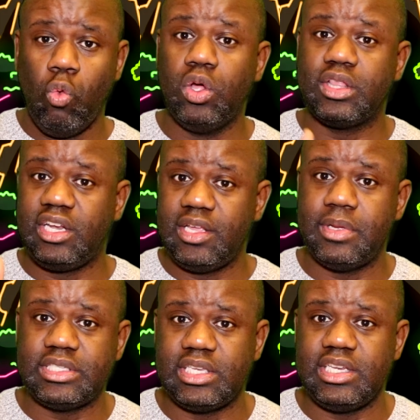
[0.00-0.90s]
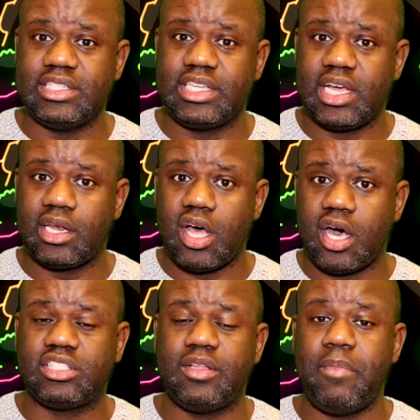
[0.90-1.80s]
with limiting these gun
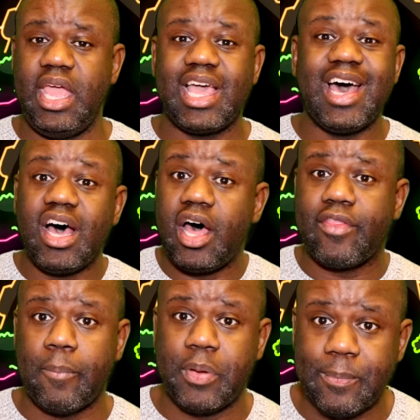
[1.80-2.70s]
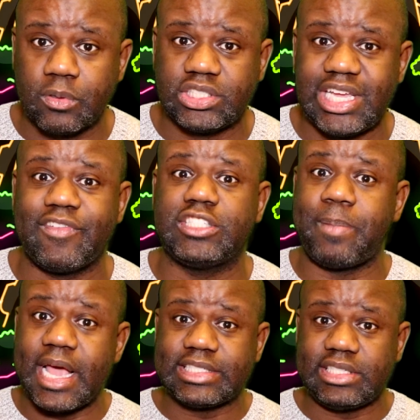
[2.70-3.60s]
laws to make other people safe,
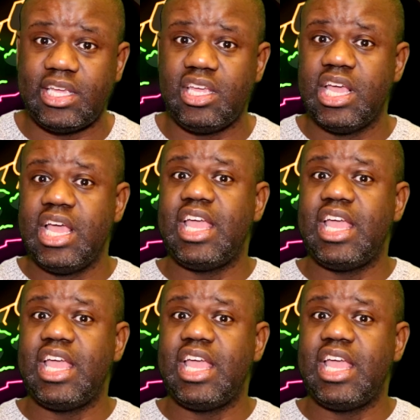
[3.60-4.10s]
especially